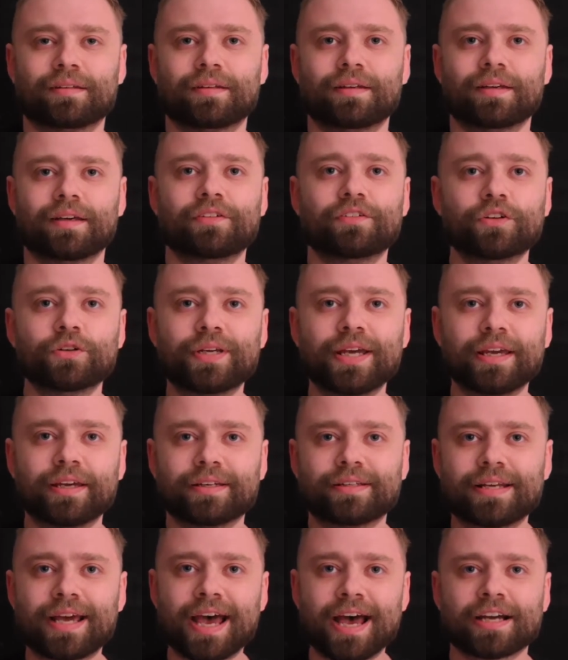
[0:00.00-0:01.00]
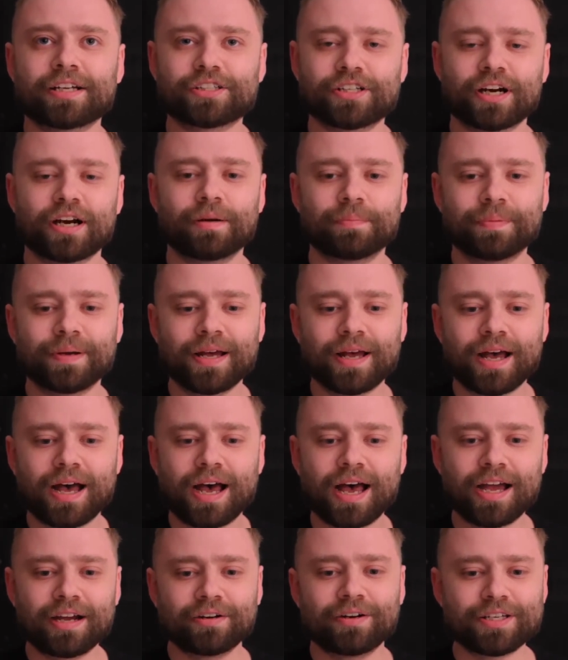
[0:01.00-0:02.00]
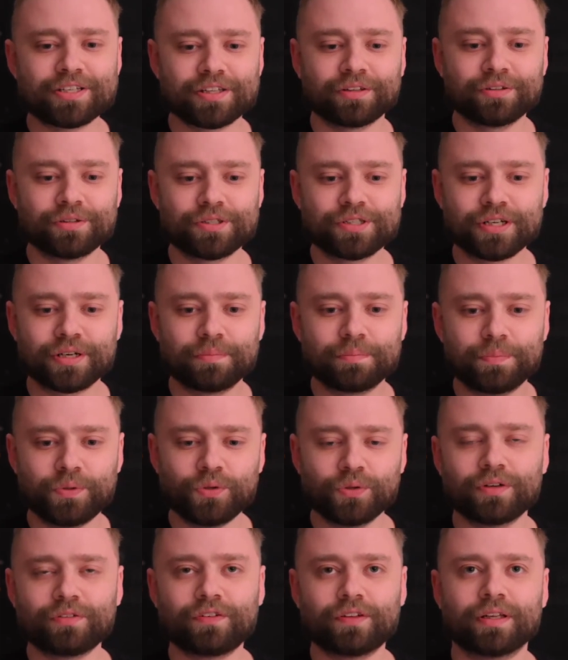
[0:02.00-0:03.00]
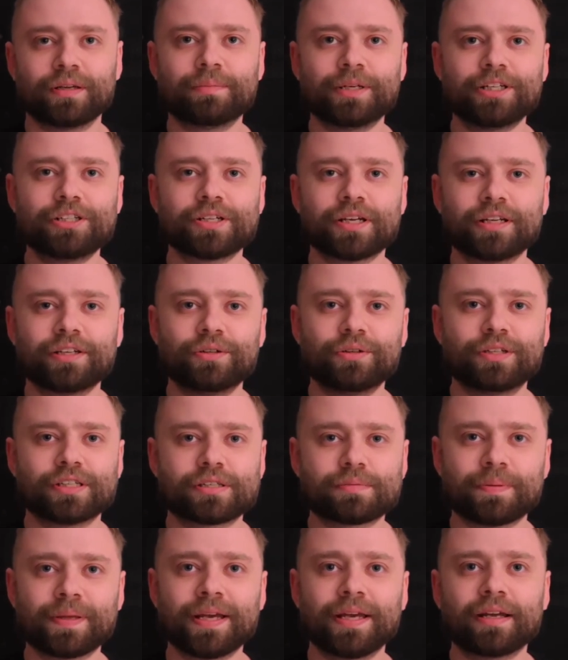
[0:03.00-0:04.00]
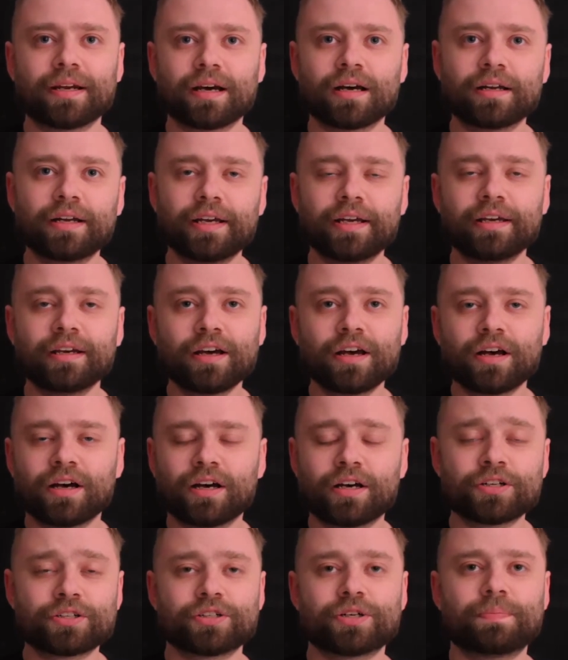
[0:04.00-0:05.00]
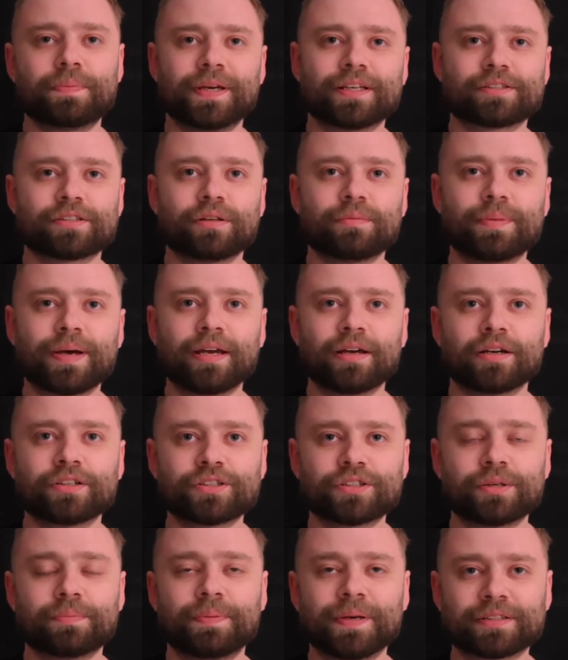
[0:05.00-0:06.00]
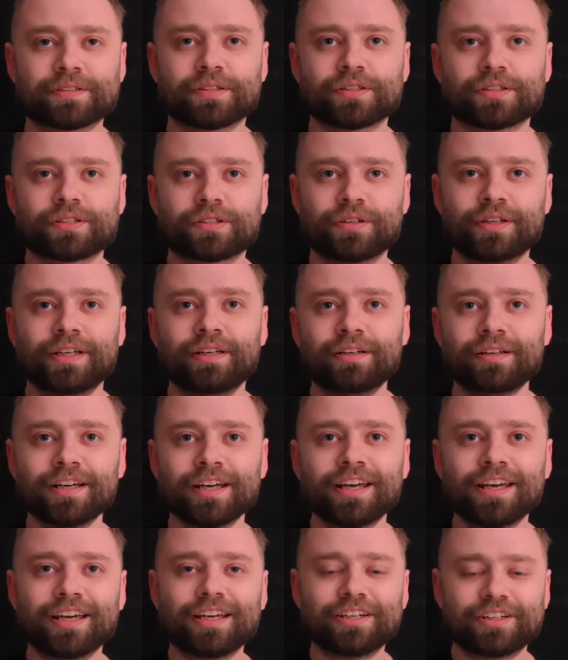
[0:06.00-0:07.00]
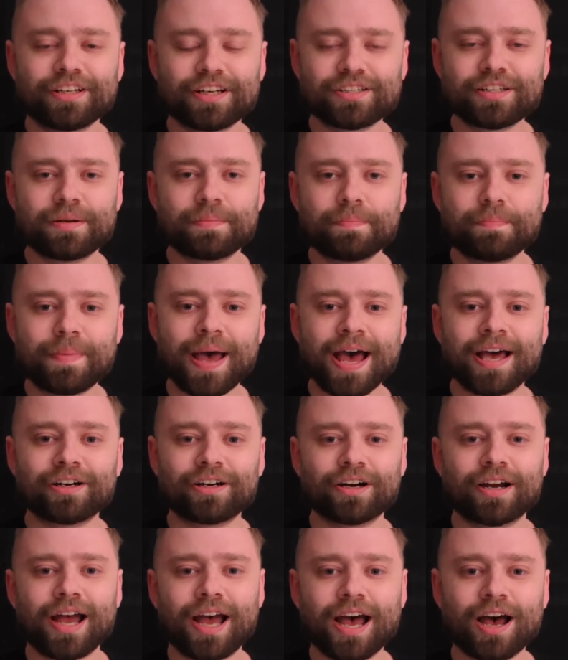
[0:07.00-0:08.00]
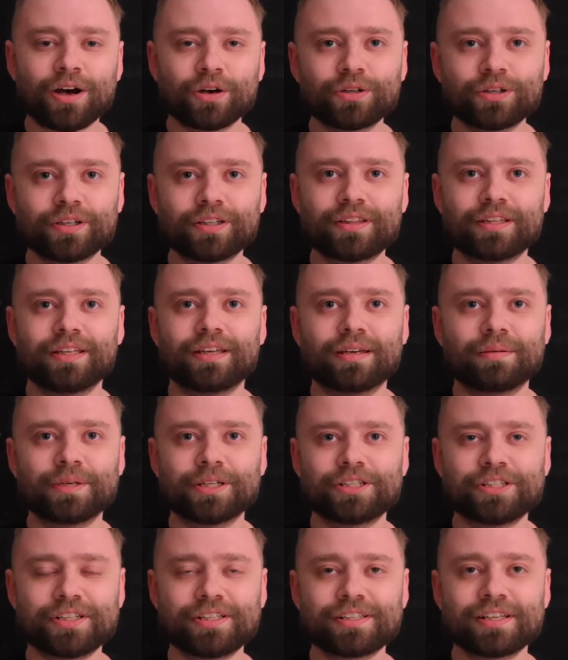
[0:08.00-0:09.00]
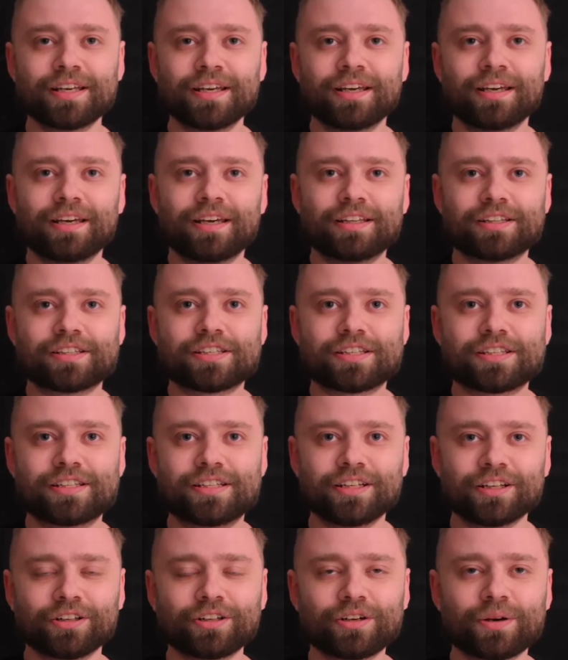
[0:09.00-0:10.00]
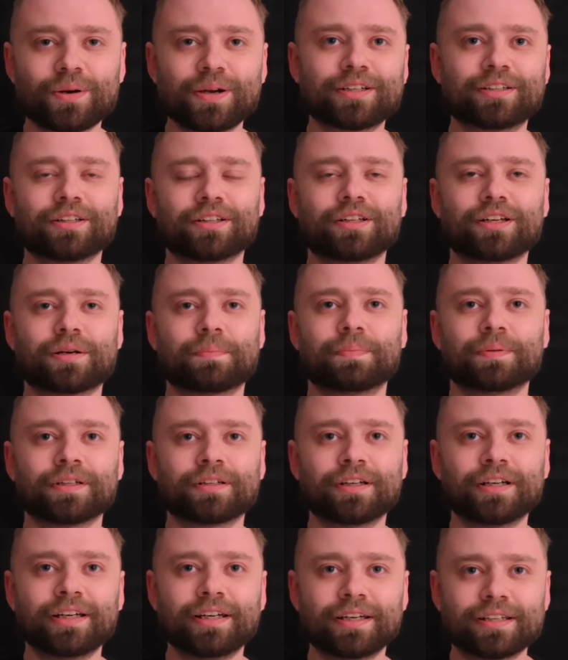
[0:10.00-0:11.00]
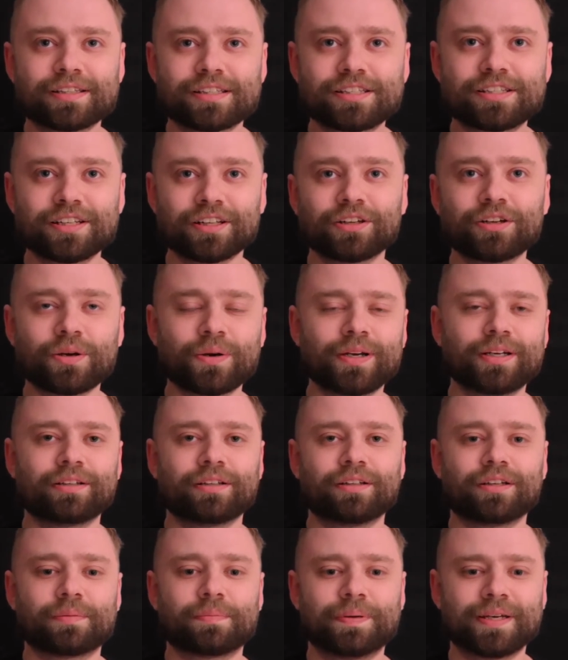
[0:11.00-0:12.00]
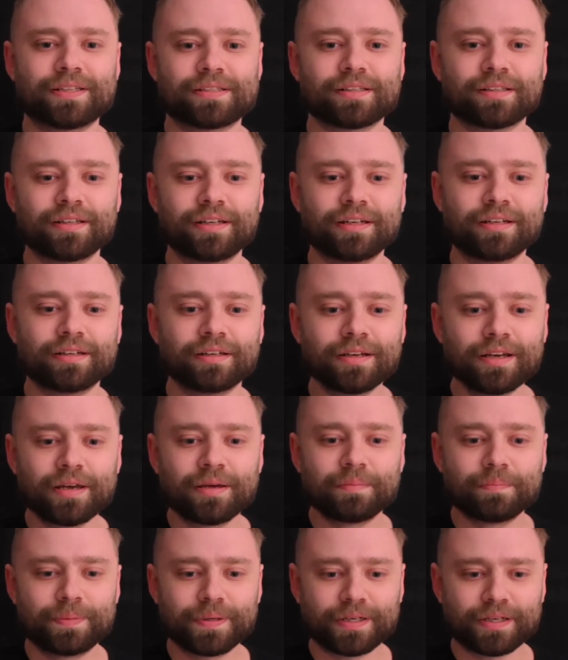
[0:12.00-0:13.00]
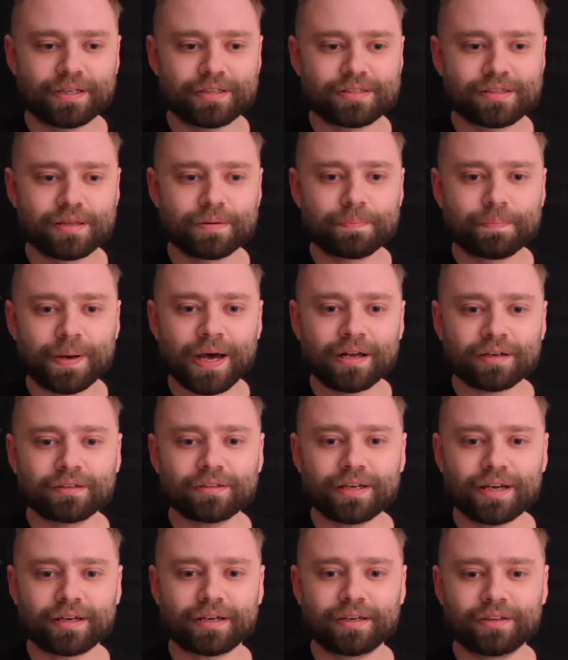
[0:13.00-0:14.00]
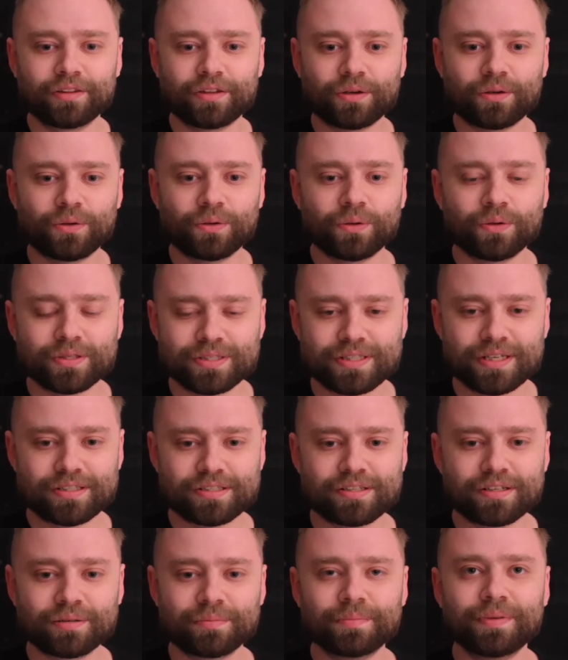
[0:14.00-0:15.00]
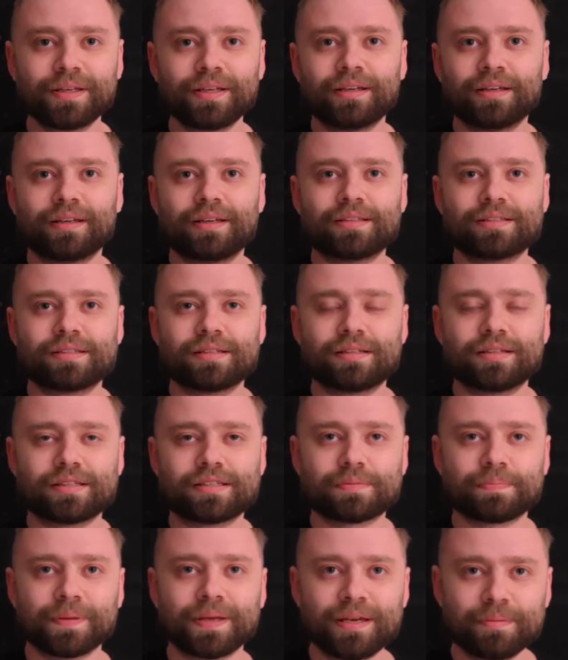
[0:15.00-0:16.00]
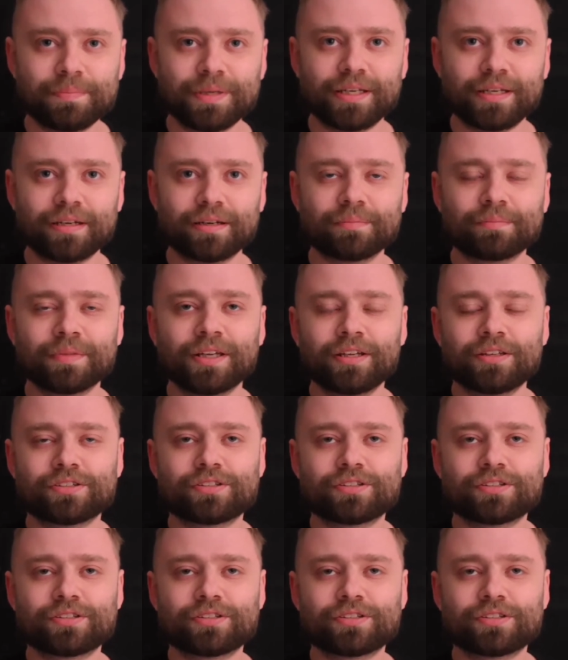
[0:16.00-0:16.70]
if you take a tack sharp, high resolution, beautiful image and you display it on a 100 pixel by 100 pixel screen, it doesn't matter how good the image is, it's still going to look blurry, it's still going to look pixelated because the bottleneck in the whole system is the display medium.